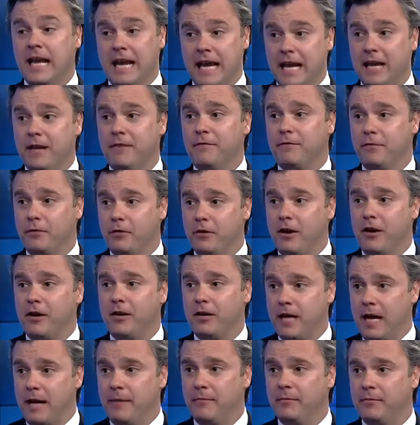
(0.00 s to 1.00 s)
and for our
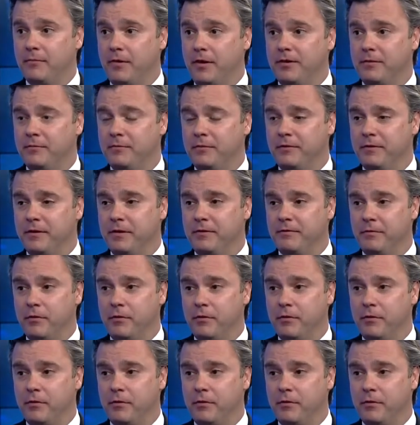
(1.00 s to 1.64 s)
Commonwealth and moving it